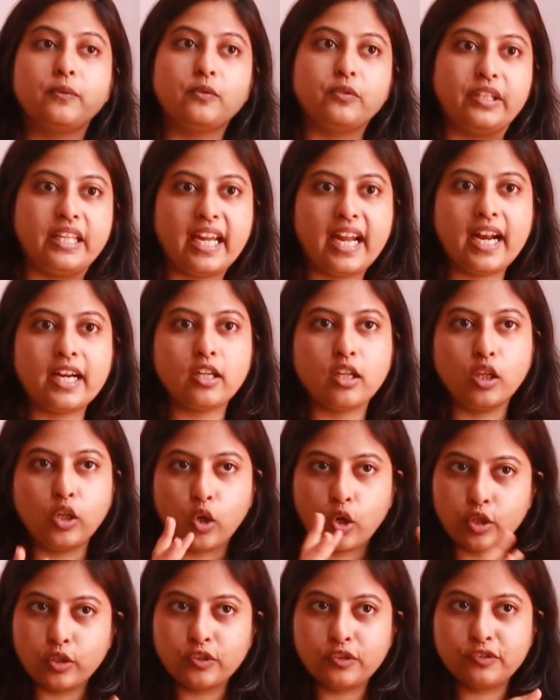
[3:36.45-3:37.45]
We had a
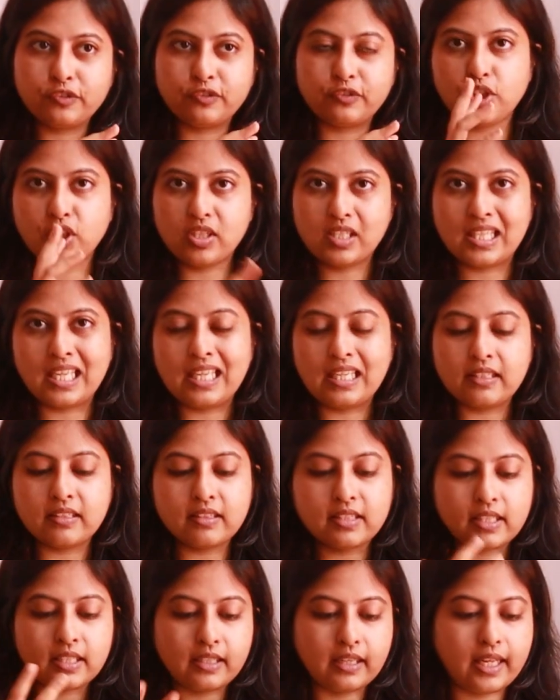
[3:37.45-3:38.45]
lot of
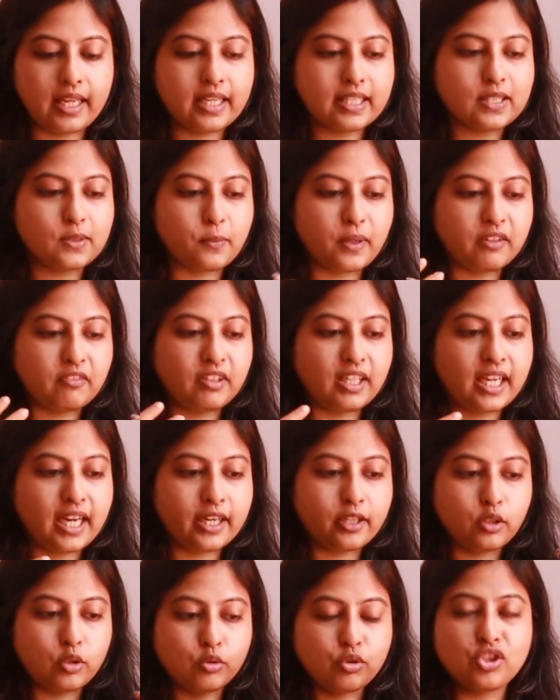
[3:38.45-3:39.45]
scenes and days when we
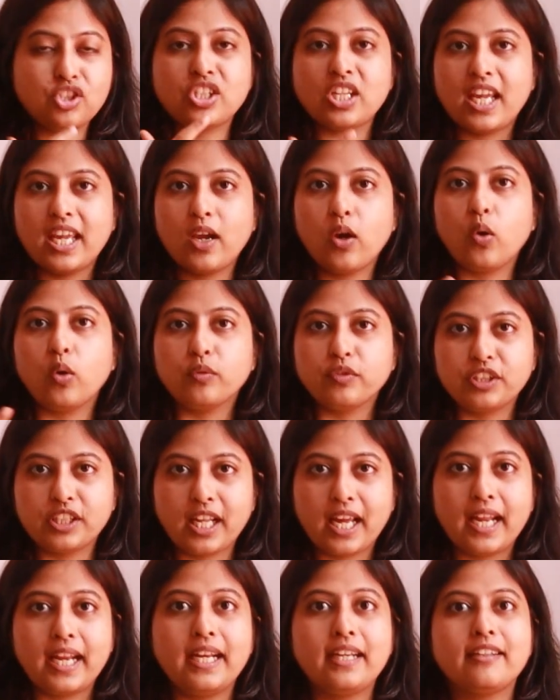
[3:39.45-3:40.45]
had to stay
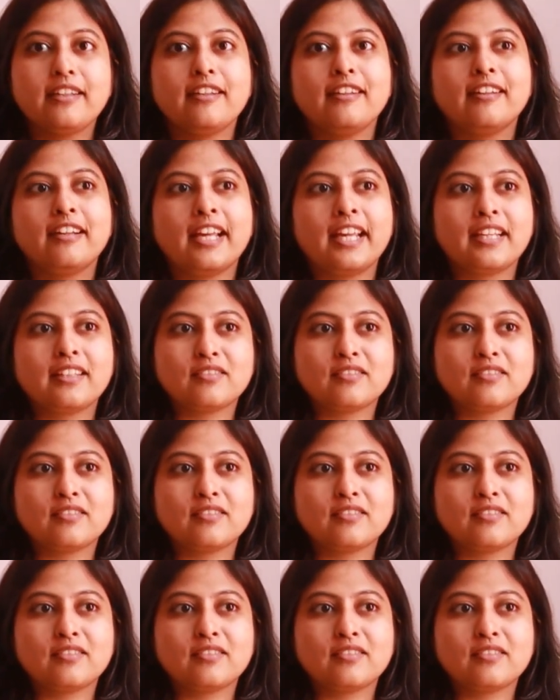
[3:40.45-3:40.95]
overnight, and